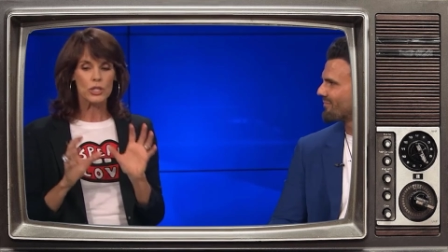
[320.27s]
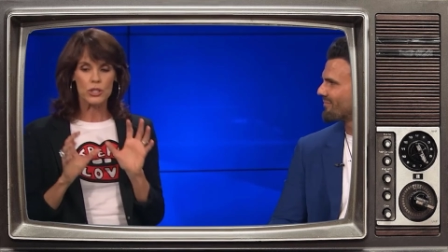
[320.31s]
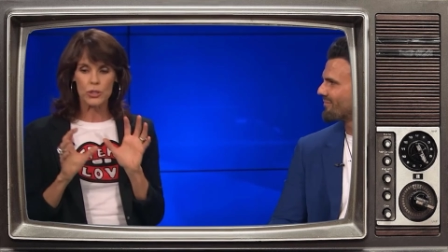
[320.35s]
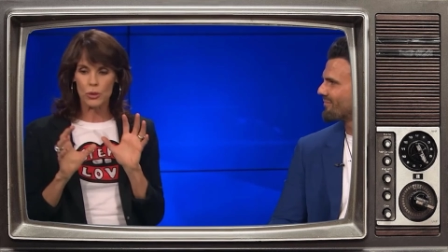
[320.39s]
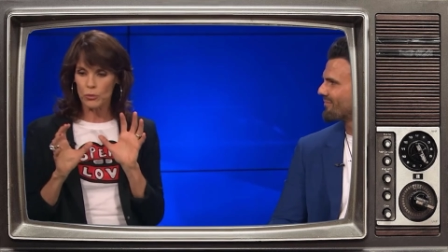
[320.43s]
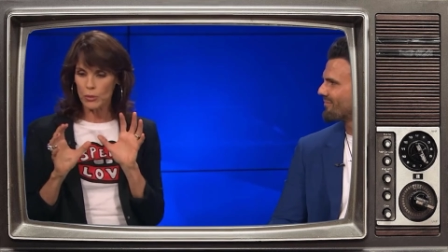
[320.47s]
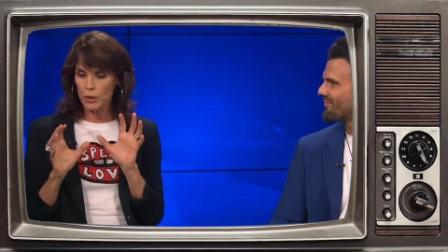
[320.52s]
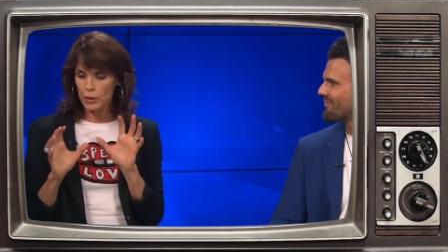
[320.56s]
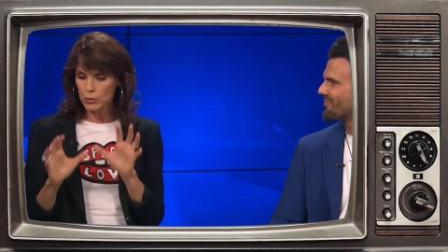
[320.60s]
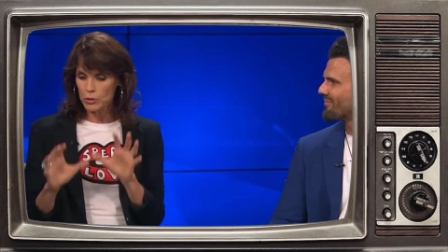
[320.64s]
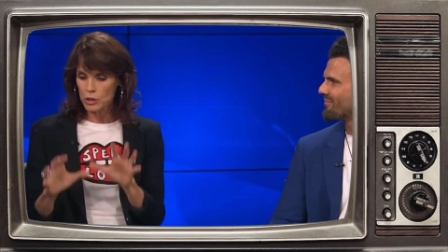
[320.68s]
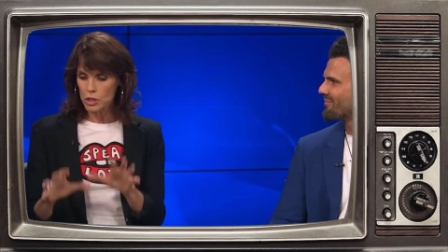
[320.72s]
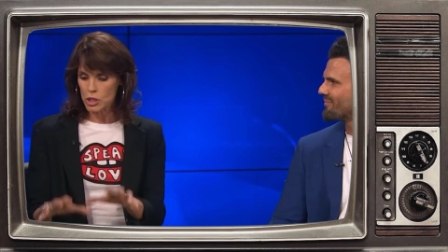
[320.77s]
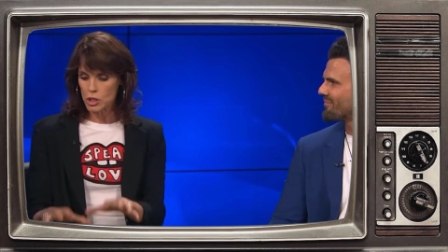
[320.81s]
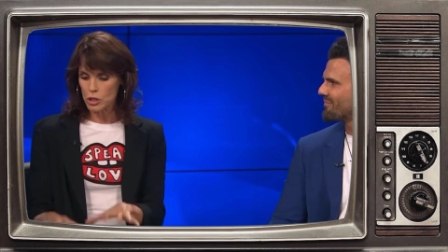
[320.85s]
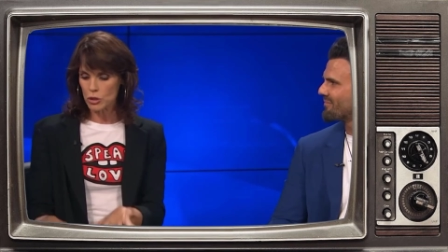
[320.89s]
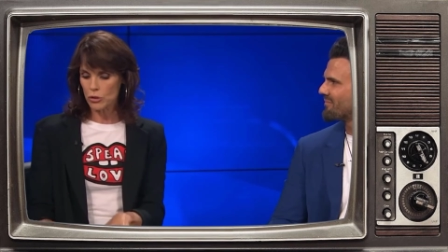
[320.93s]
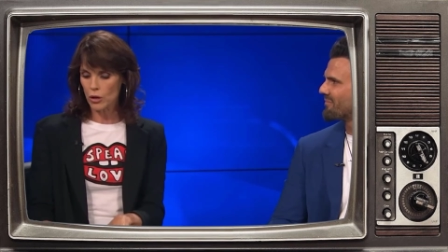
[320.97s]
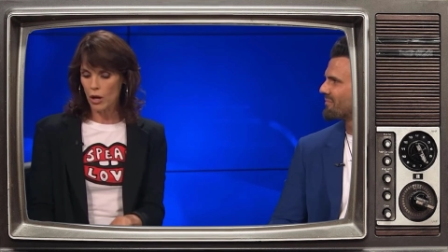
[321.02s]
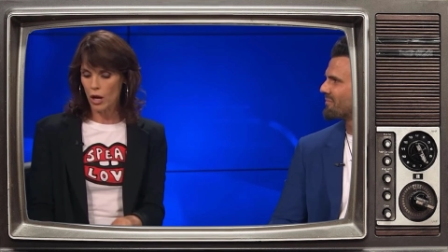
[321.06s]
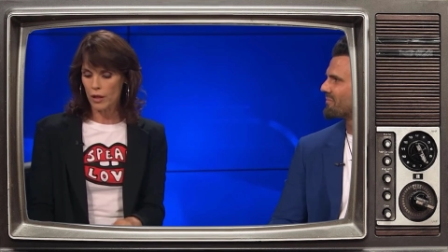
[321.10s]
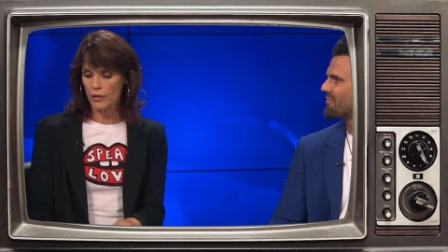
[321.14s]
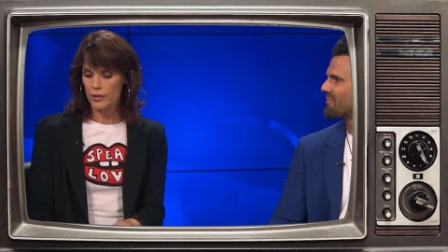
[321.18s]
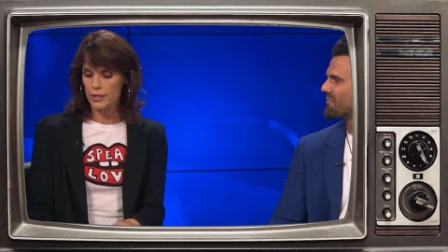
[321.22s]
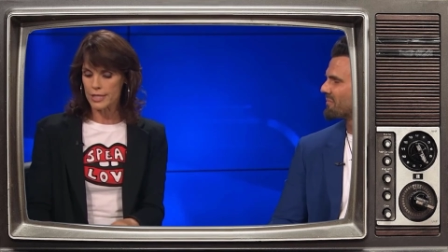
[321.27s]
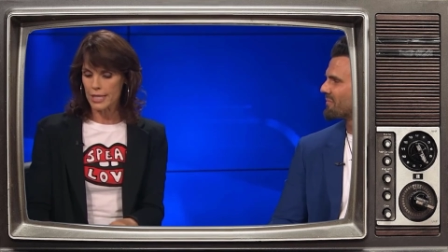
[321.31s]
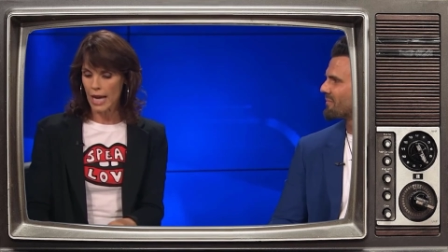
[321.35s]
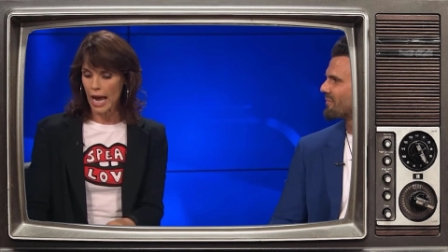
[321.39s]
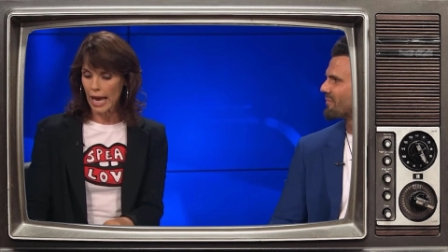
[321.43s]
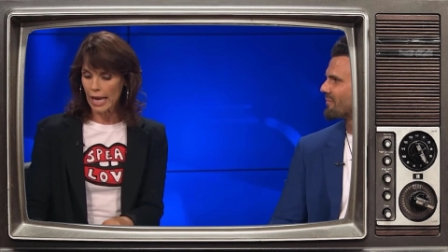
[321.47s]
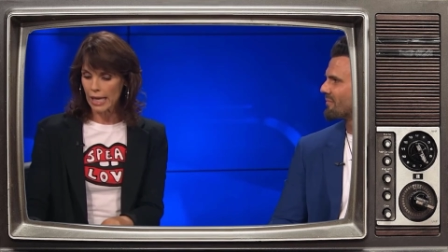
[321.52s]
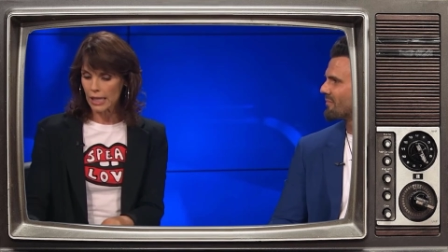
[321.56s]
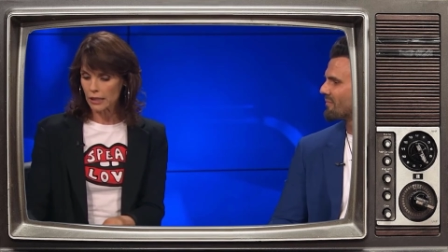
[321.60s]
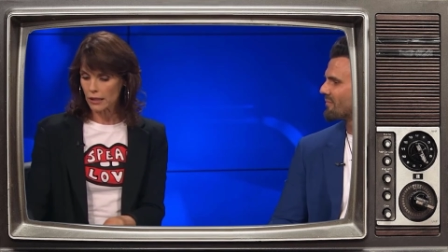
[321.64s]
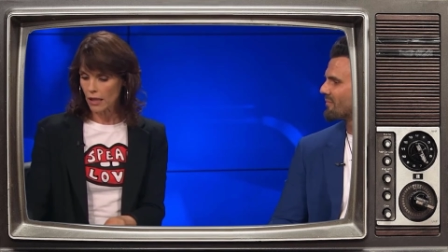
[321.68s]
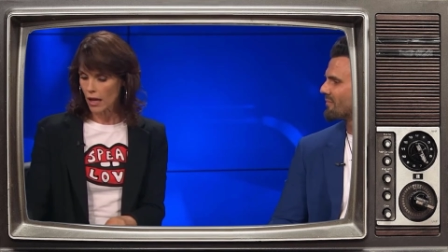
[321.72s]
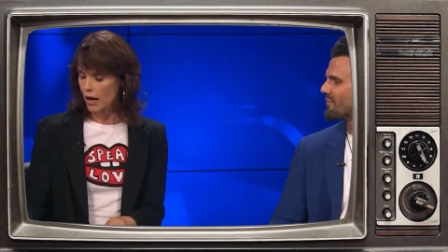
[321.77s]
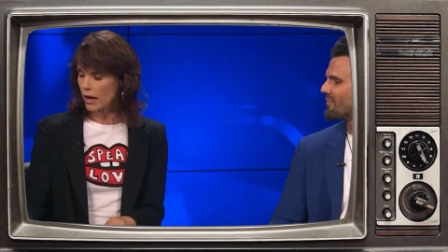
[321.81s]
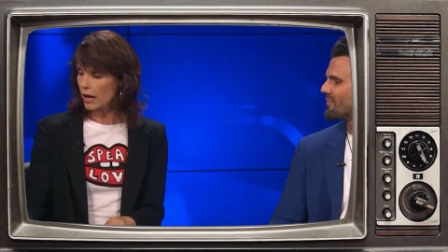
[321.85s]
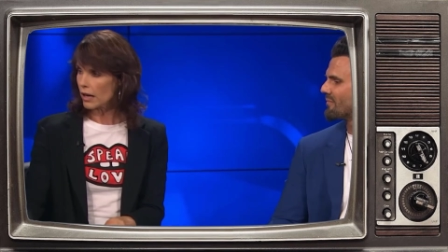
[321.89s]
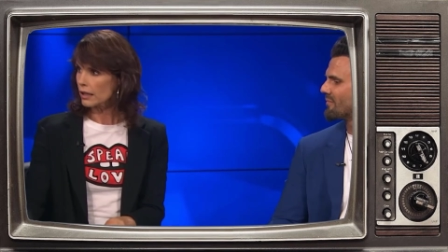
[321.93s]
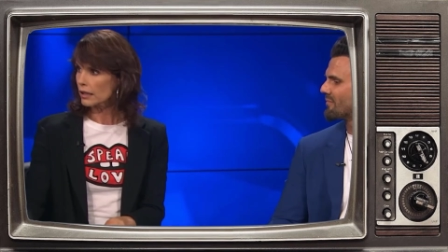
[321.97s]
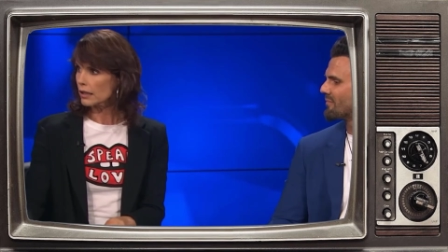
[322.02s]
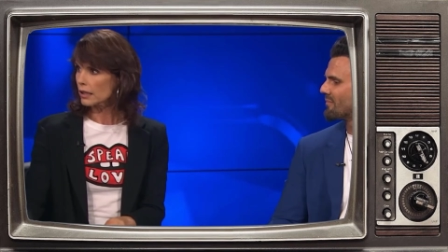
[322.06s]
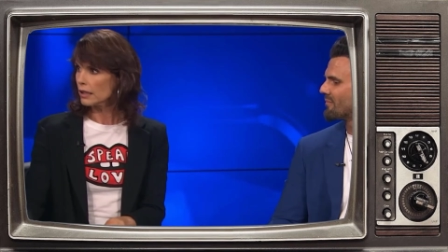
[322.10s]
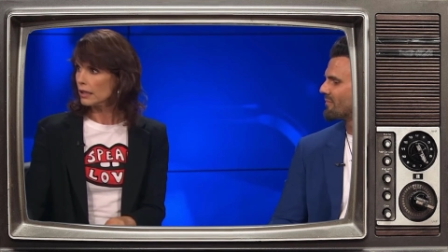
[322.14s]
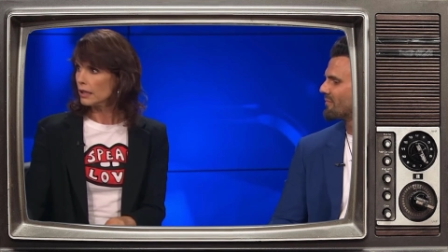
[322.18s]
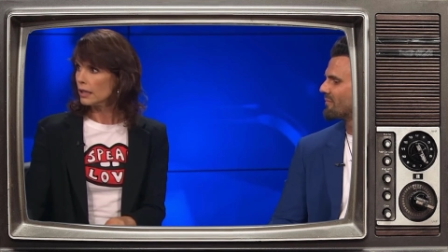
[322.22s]
So we would shoot all the
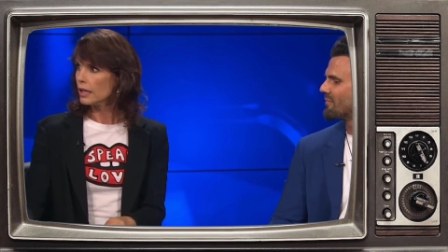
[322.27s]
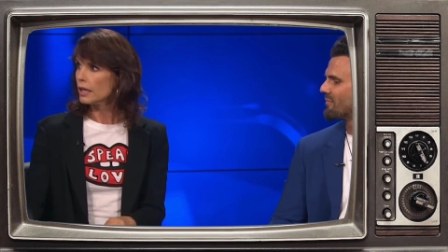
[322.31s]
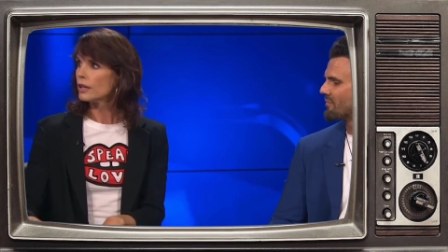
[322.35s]
dialogue